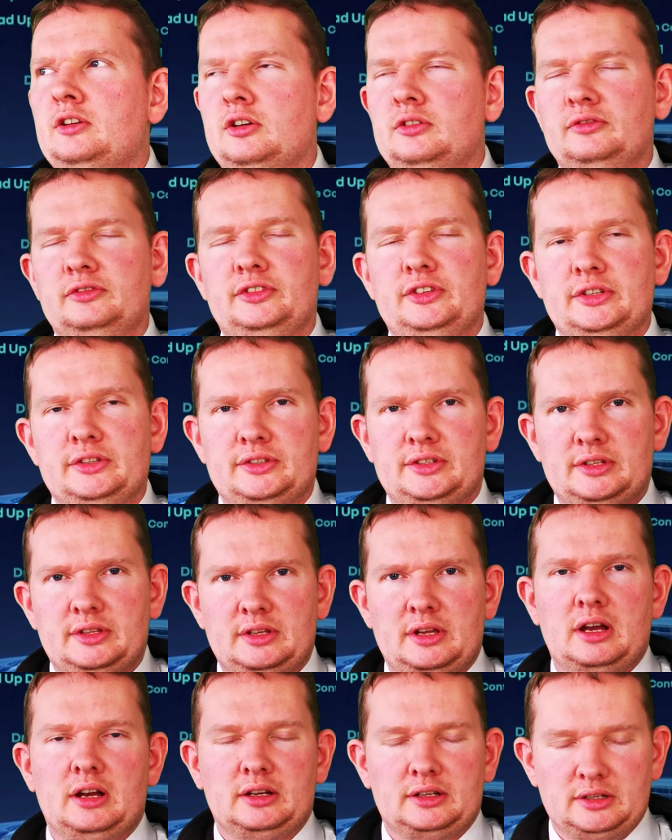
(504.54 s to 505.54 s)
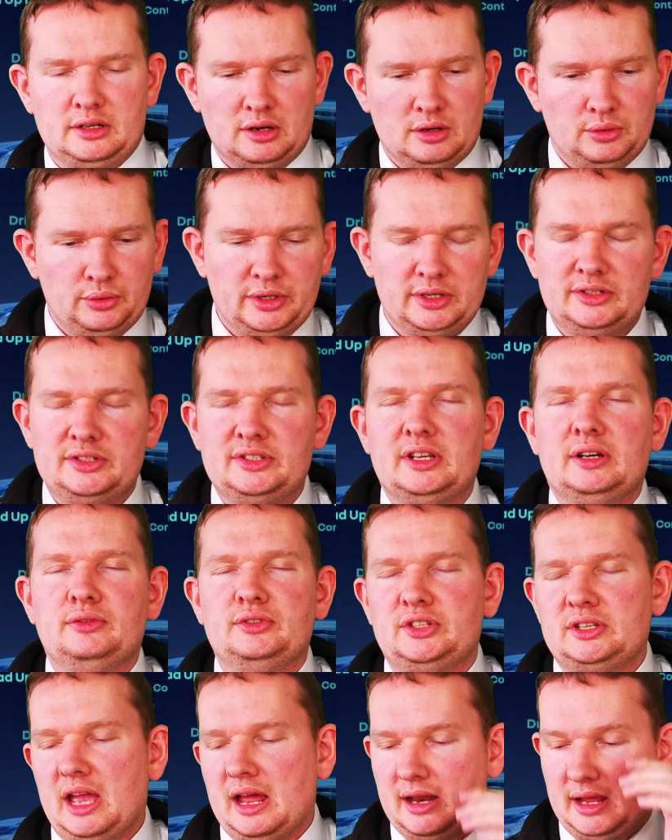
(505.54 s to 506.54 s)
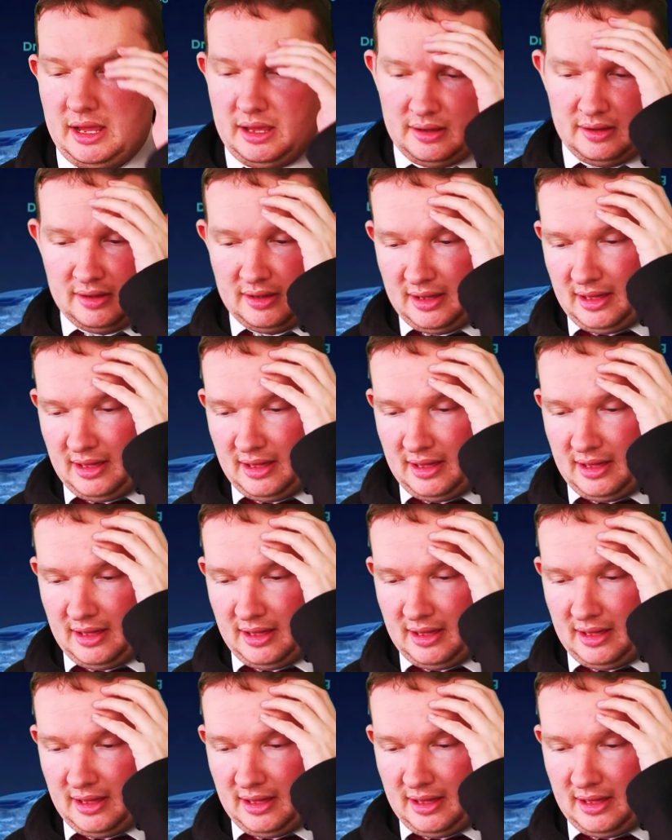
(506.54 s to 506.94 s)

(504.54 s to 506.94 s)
confidence that the car can hold itself steady.